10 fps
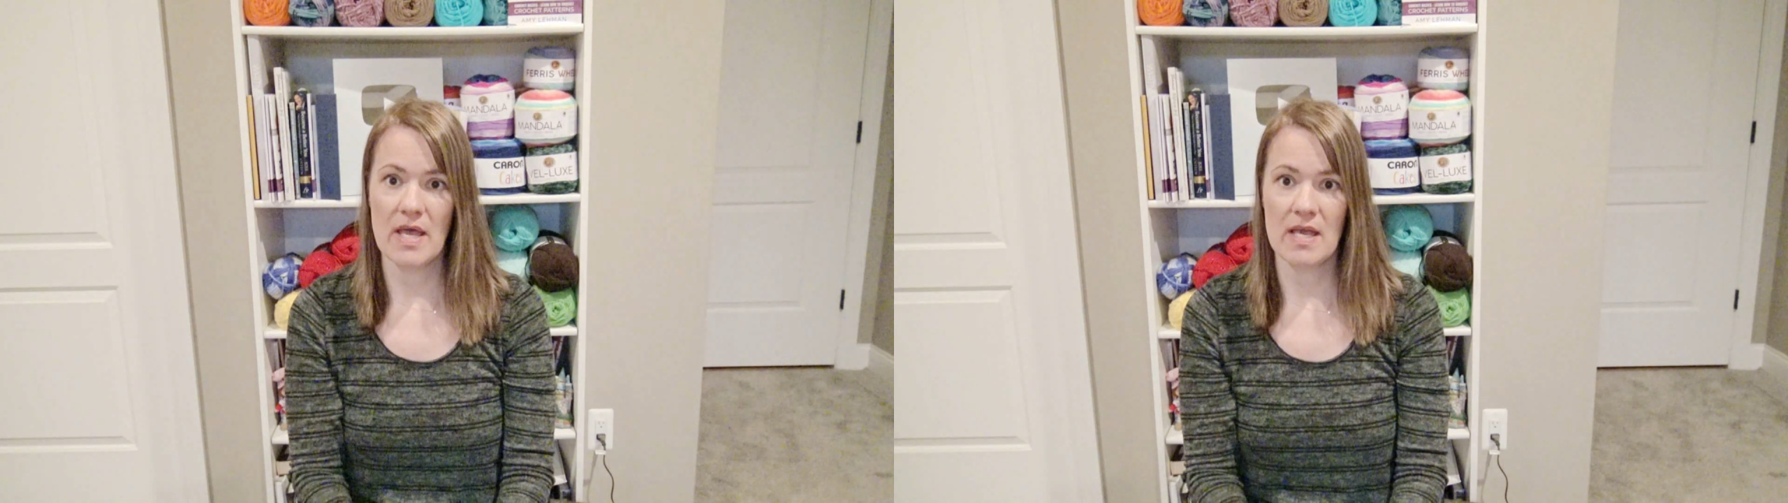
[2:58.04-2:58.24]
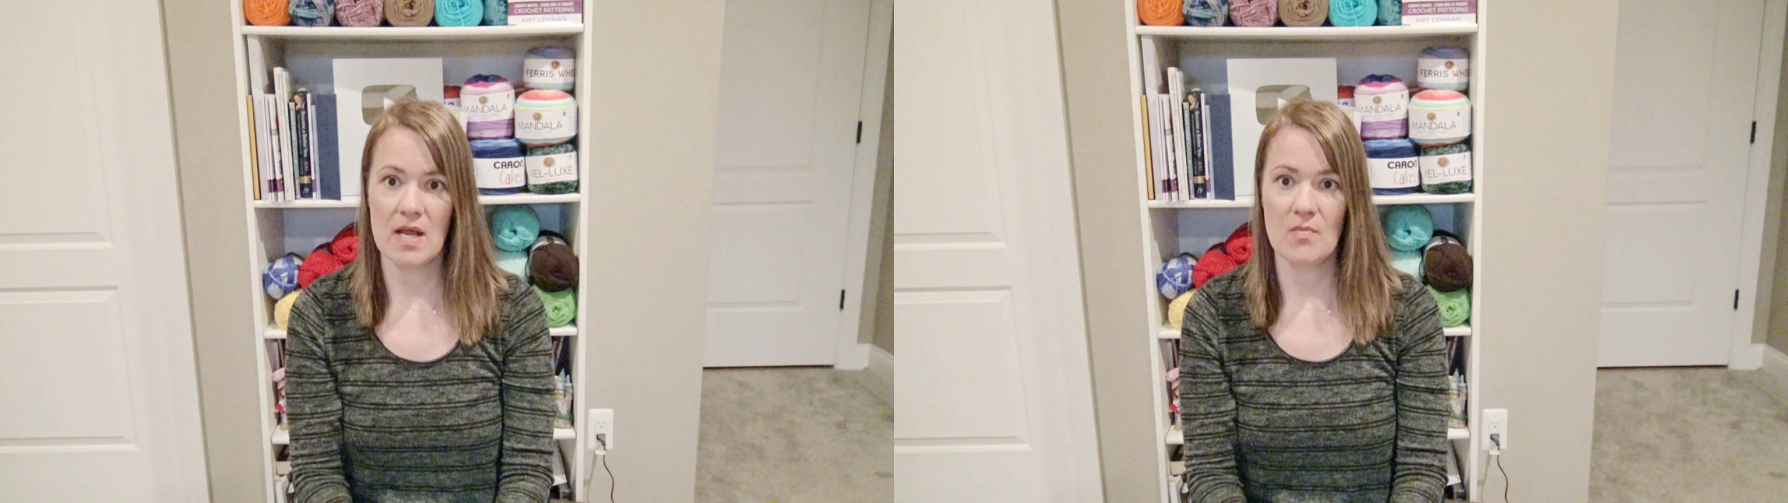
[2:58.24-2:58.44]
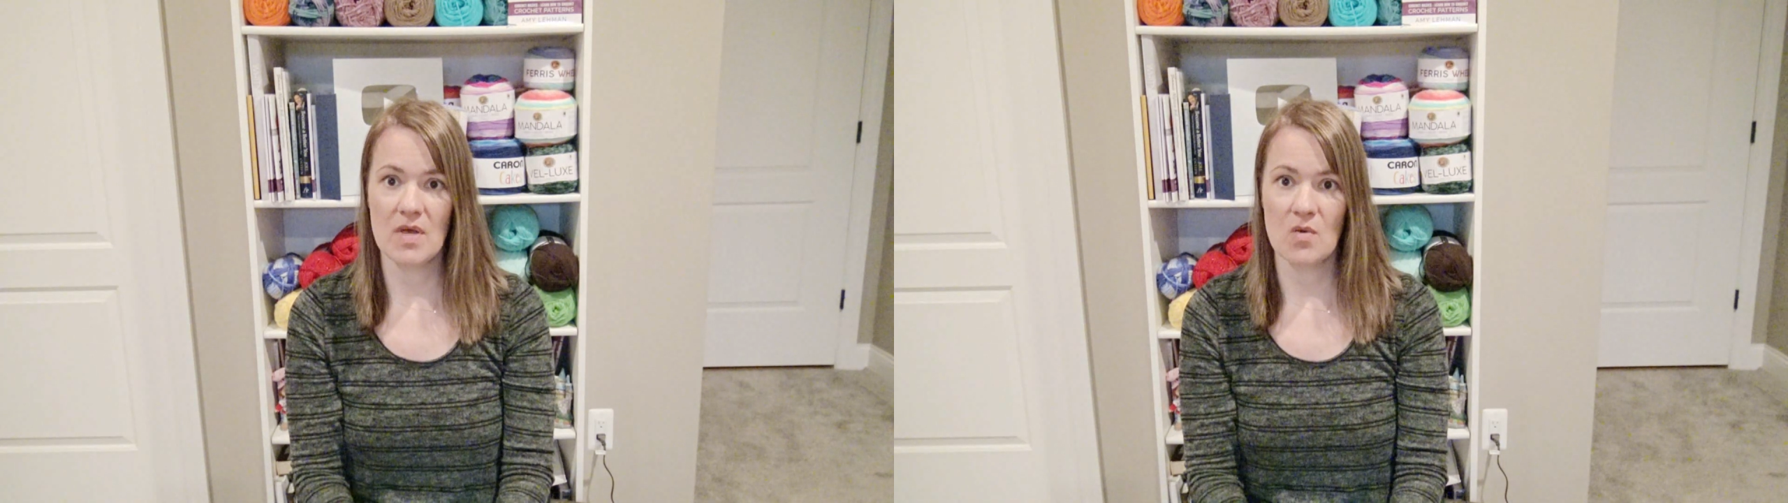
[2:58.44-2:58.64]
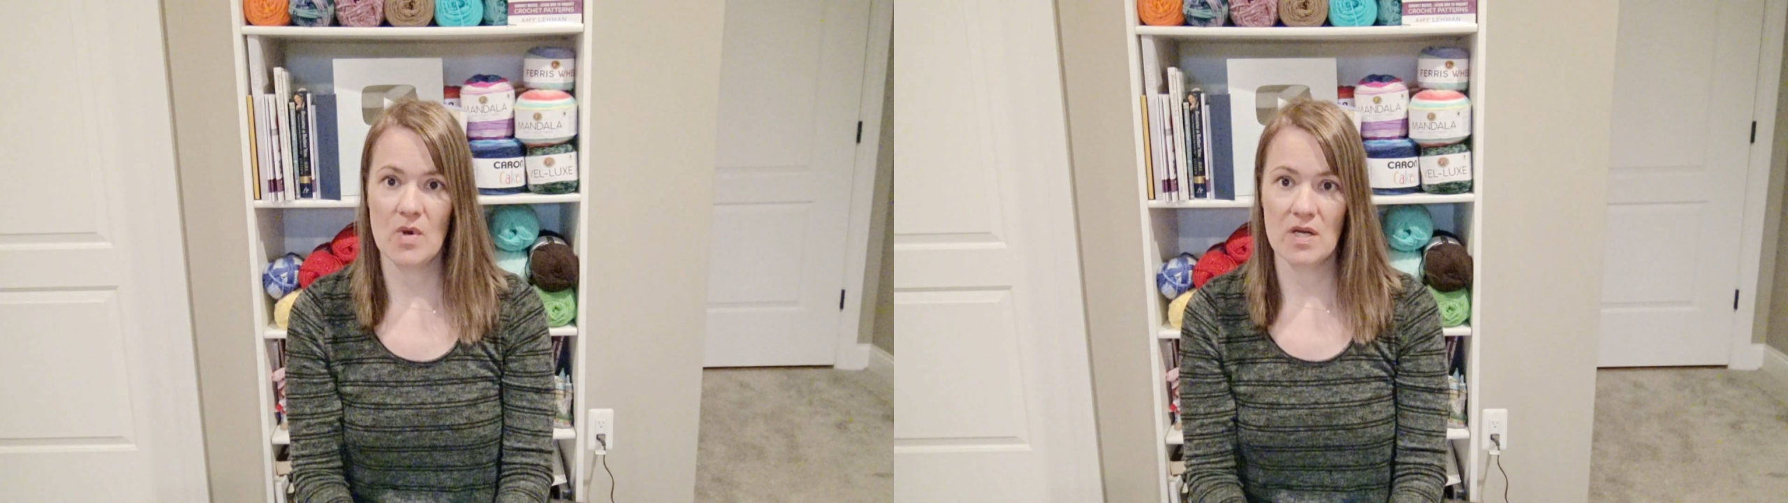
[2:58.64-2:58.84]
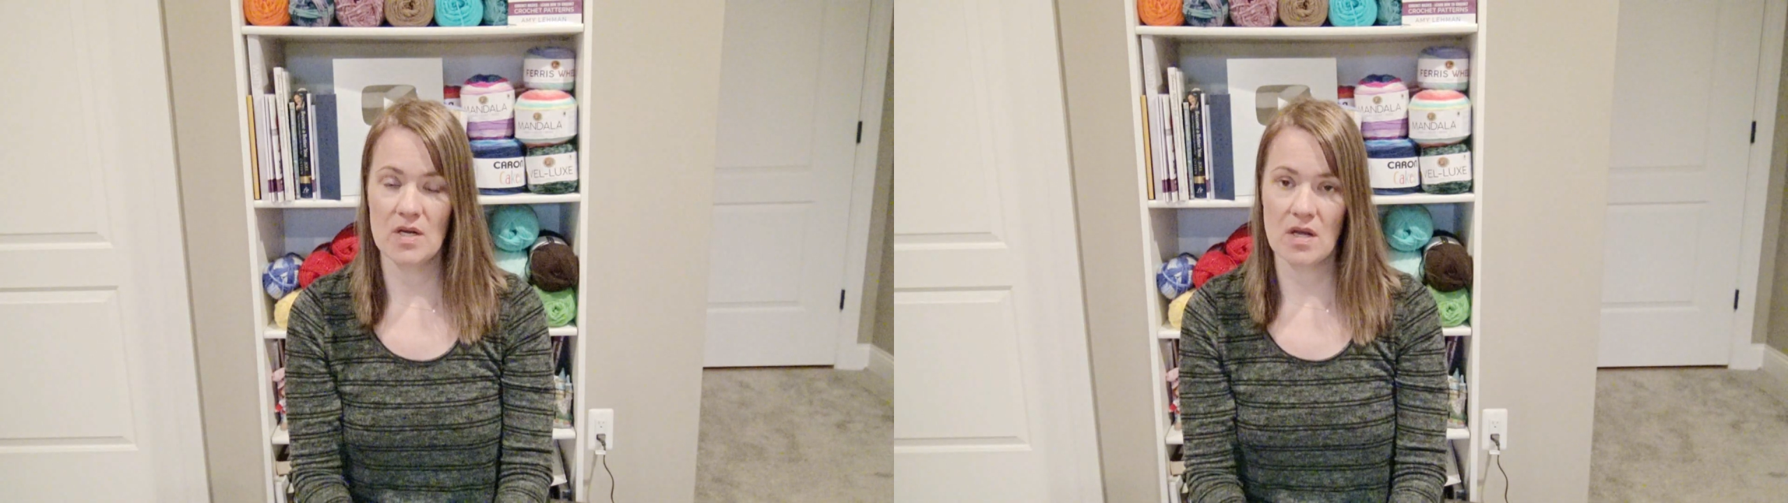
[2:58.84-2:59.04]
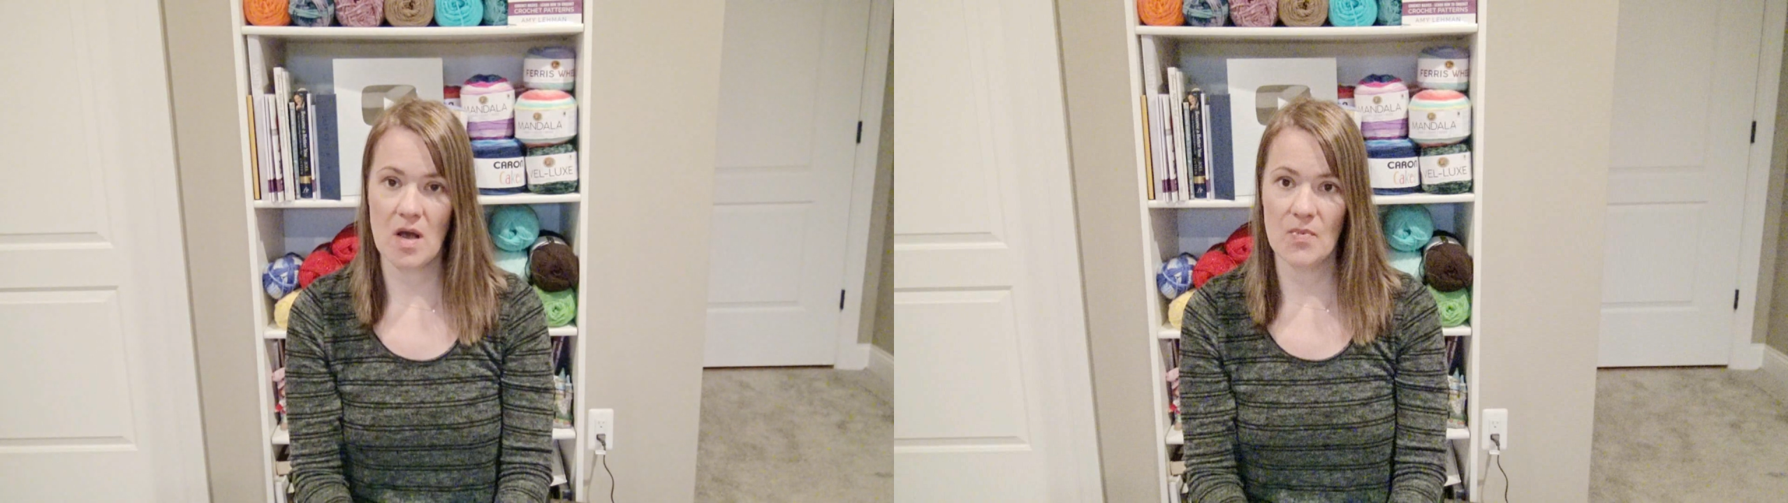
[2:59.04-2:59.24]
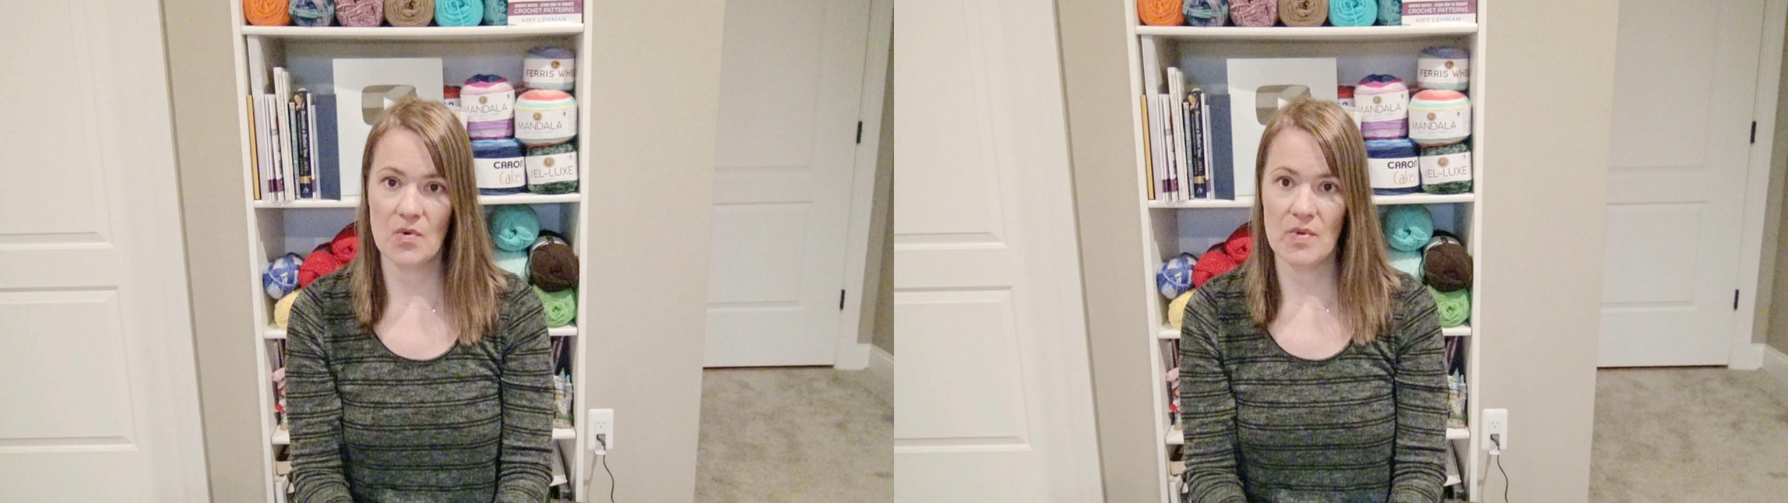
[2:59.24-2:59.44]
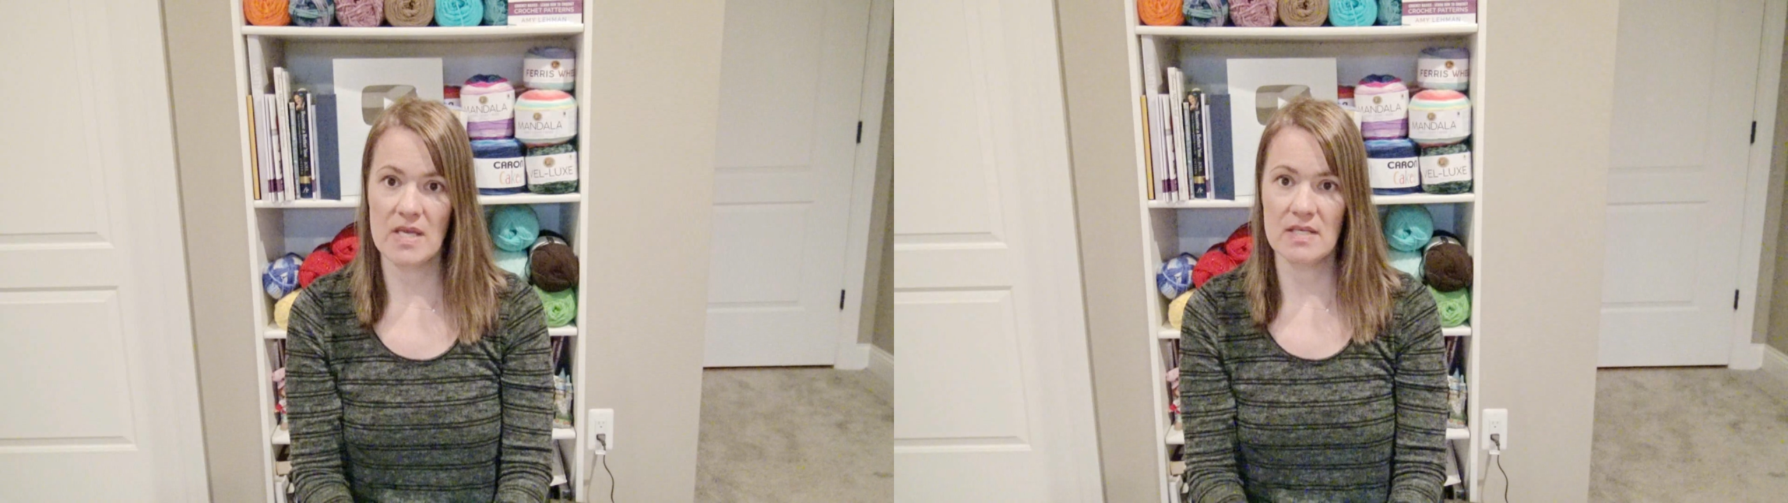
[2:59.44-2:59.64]
and I'll pick a winner in a
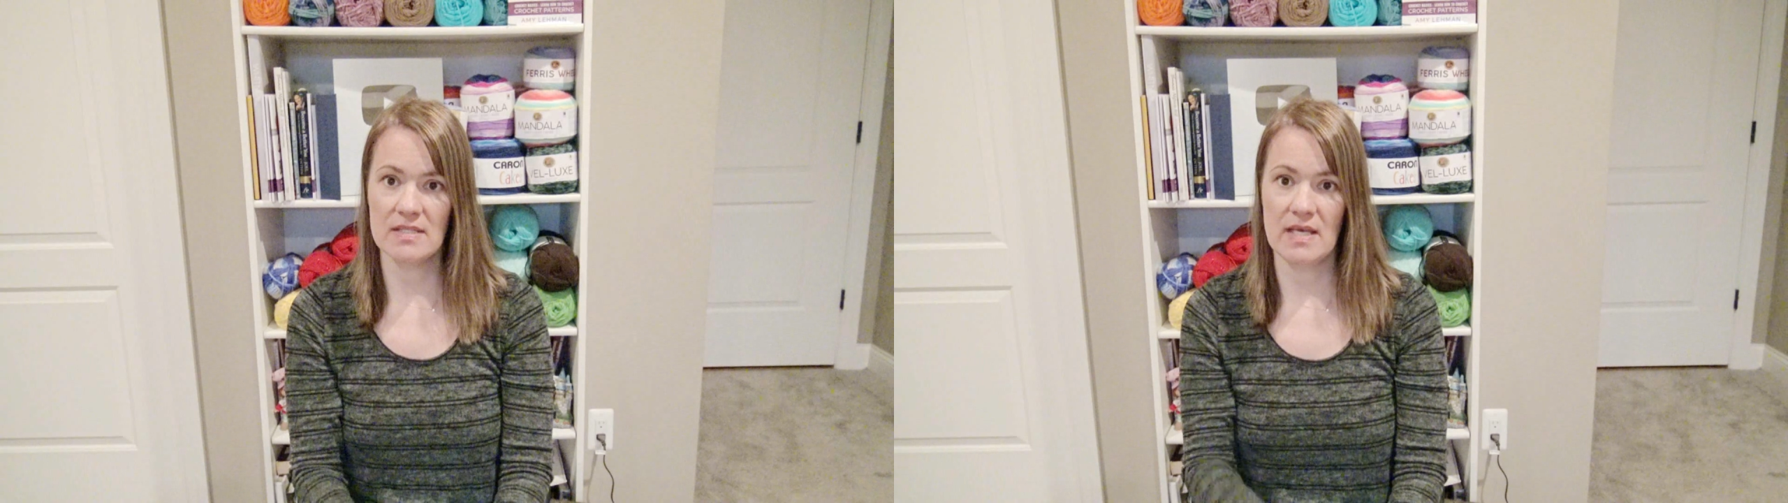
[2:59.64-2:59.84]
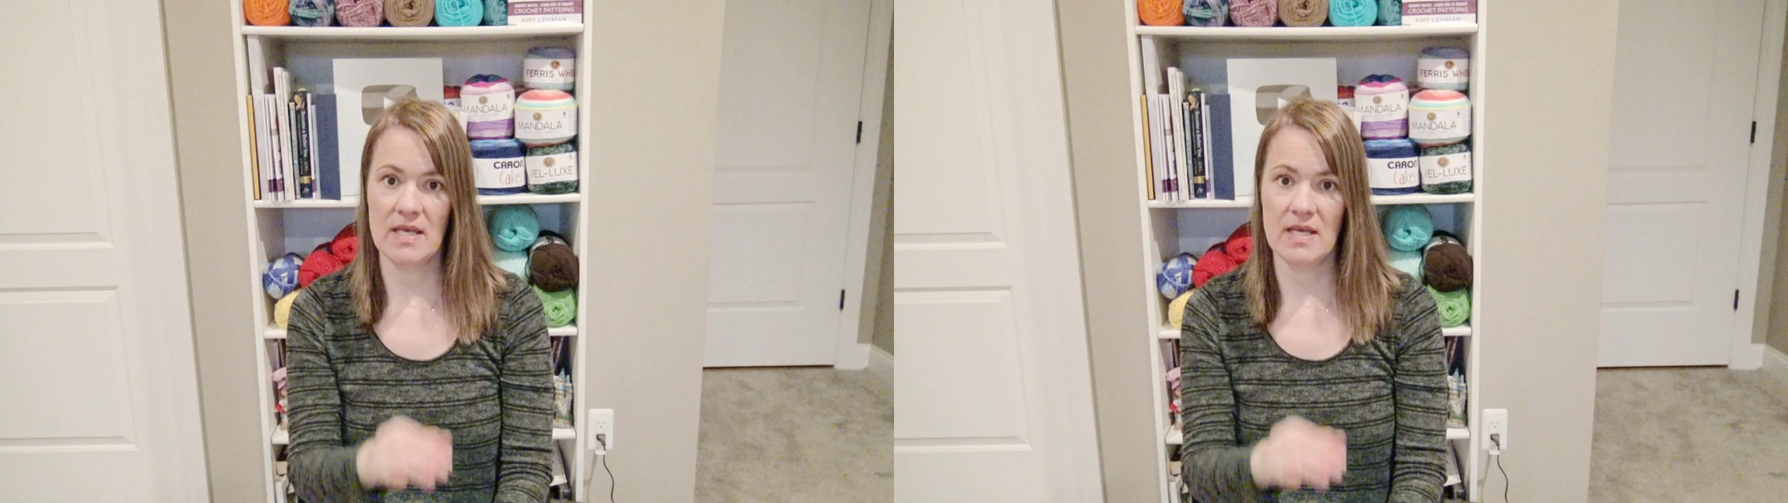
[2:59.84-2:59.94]
couple weeks.